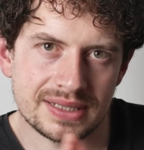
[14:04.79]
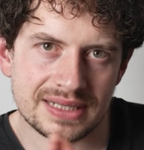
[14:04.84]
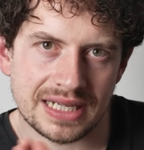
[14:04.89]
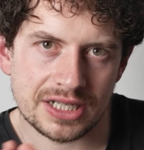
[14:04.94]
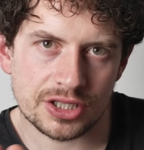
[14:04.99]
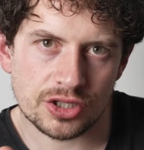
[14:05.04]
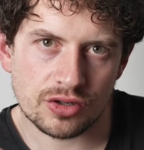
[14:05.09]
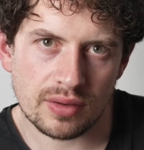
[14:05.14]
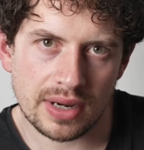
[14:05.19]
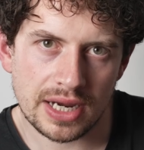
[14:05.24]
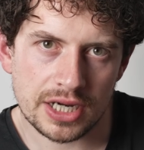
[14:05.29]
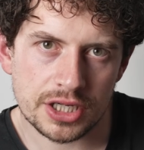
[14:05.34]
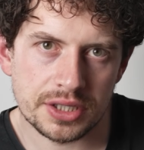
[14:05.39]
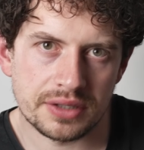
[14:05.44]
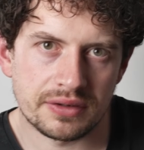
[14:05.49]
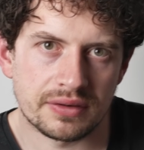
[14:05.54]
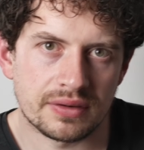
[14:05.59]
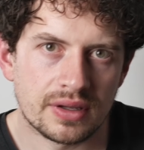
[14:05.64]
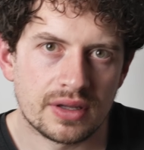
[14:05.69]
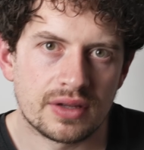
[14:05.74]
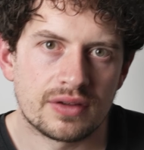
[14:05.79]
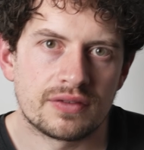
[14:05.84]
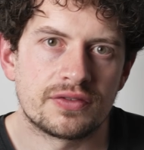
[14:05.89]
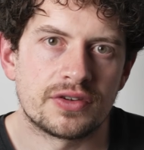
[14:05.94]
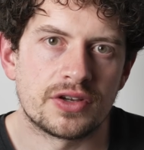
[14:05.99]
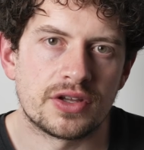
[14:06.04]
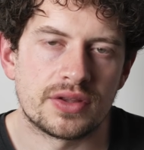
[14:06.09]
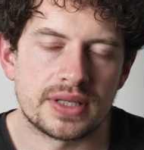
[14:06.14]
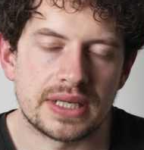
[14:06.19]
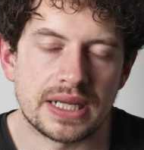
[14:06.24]
saturation
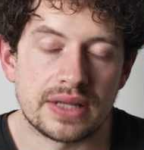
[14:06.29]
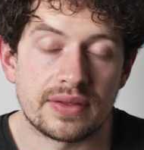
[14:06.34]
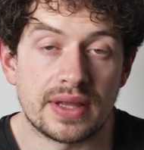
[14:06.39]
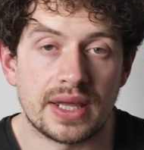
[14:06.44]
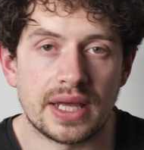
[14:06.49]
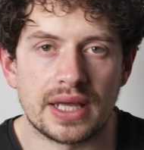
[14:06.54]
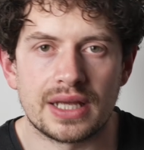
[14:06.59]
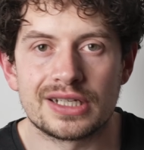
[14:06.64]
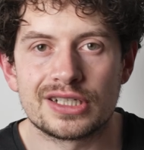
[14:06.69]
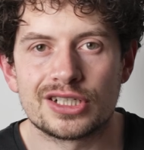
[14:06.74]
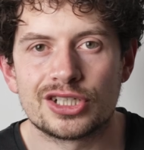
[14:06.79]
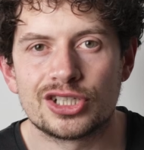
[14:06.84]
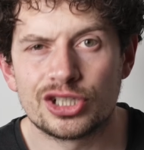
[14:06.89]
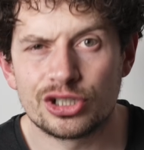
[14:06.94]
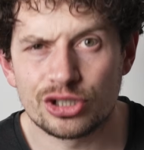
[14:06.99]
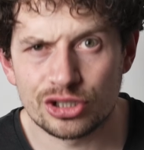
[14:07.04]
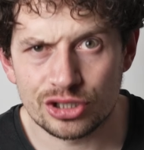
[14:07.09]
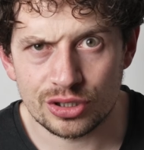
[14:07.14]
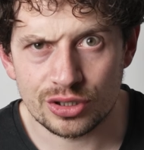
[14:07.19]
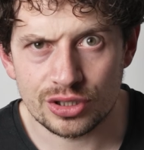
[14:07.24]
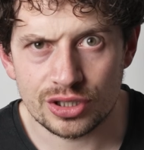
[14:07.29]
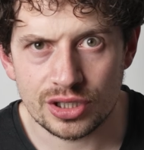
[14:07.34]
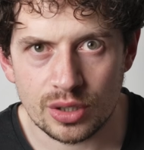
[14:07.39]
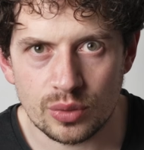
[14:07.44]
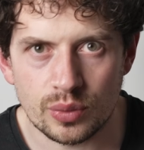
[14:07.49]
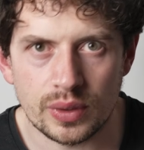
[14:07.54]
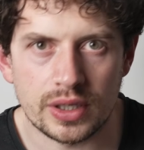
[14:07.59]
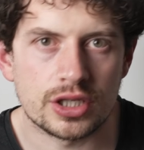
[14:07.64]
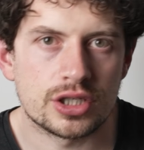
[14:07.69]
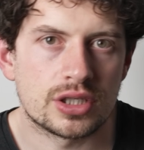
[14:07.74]
further down the hair, should you so
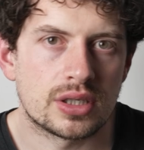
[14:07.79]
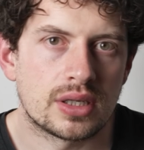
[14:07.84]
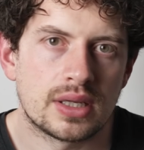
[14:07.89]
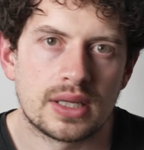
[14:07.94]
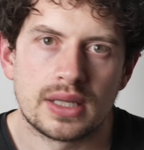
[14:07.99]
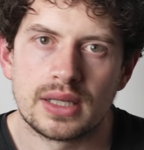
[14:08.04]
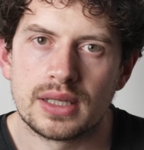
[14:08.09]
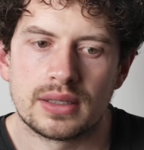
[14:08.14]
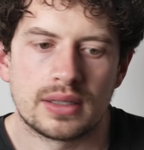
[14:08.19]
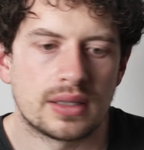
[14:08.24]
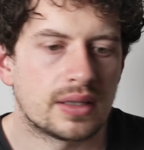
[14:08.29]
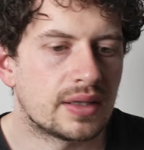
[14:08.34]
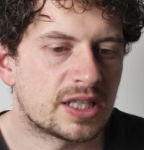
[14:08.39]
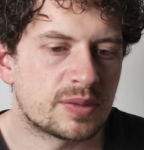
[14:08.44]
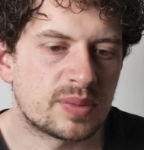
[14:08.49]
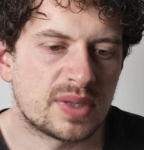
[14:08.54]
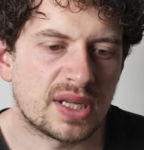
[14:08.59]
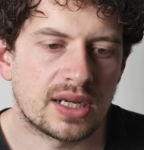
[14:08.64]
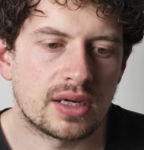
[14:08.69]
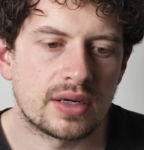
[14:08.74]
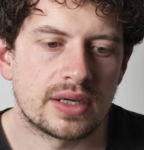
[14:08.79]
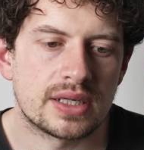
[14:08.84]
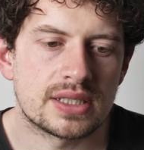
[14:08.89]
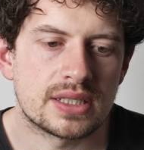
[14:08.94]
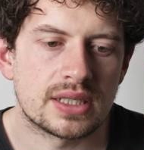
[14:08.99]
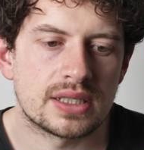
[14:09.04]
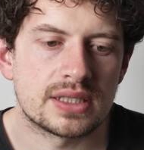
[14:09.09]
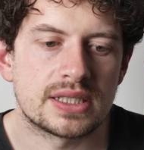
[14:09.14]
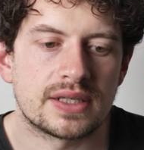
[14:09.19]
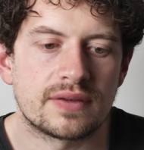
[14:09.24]
wish. In this particular
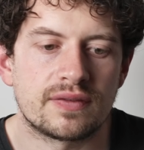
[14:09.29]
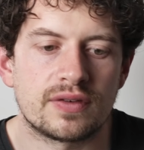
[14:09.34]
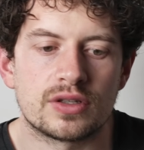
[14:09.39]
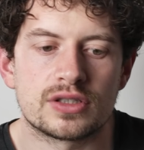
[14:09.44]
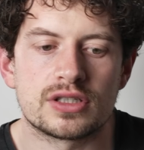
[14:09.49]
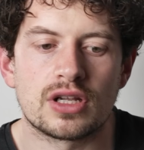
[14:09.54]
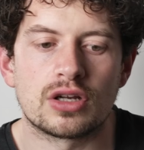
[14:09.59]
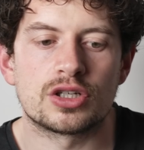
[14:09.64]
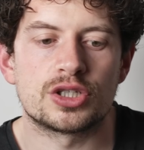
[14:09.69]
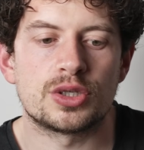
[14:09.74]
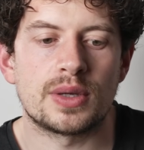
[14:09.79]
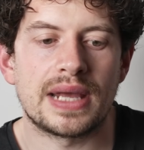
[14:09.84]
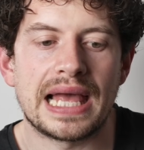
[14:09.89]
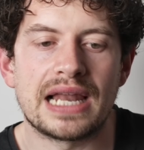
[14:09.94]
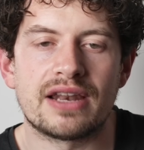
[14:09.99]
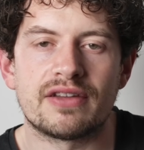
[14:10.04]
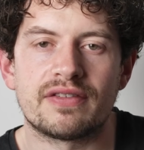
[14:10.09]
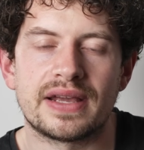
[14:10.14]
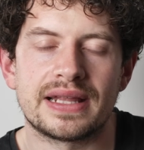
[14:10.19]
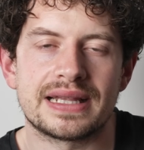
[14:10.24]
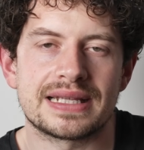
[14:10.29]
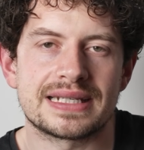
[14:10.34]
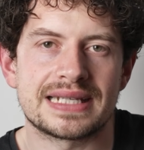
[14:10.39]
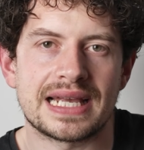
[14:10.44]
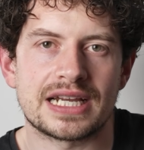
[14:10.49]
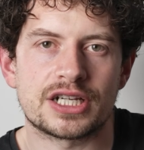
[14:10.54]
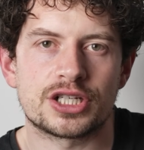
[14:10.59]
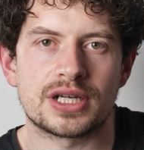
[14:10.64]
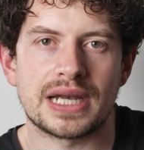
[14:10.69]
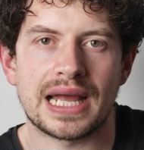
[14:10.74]
instance, as long as you elevate the
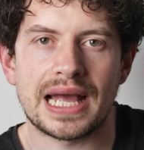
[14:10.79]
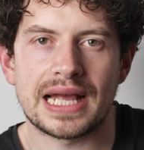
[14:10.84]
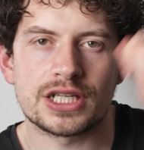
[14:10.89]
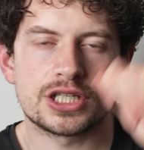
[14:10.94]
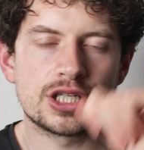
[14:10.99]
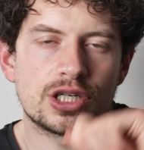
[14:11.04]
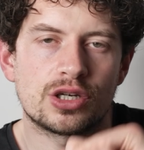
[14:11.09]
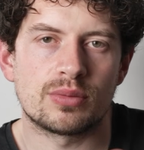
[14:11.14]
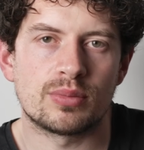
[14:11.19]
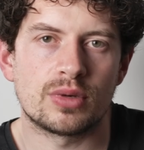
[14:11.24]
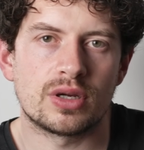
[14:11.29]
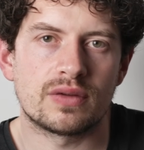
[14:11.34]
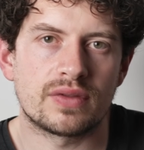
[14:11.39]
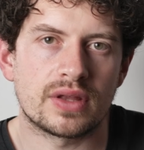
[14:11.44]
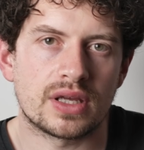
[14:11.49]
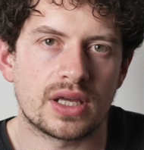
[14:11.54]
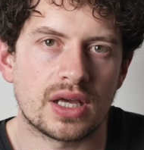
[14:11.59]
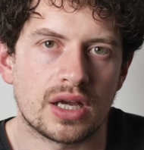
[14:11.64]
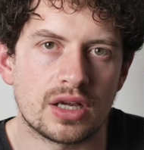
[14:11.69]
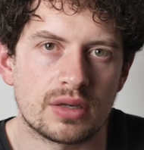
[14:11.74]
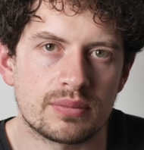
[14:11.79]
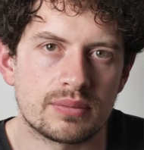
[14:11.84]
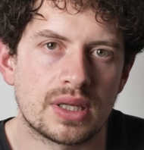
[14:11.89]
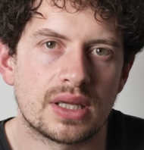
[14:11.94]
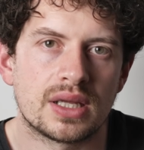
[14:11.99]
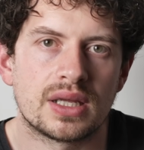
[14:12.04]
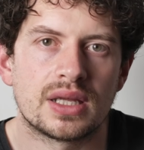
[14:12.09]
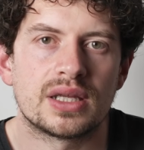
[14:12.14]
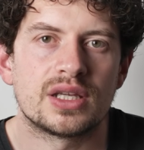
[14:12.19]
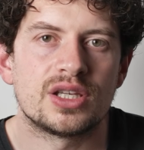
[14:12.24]
section as you remove the comb,
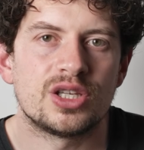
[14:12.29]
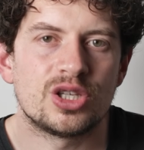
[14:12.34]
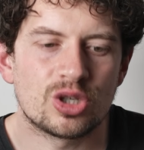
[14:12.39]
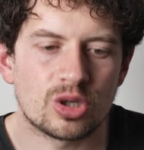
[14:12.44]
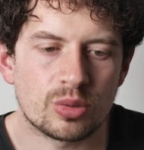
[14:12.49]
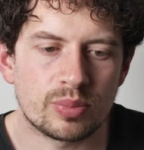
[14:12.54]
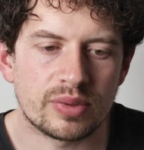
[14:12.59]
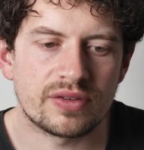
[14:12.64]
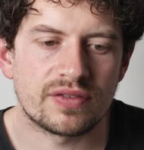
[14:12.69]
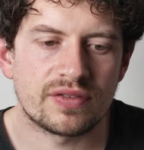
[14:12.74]
you'll be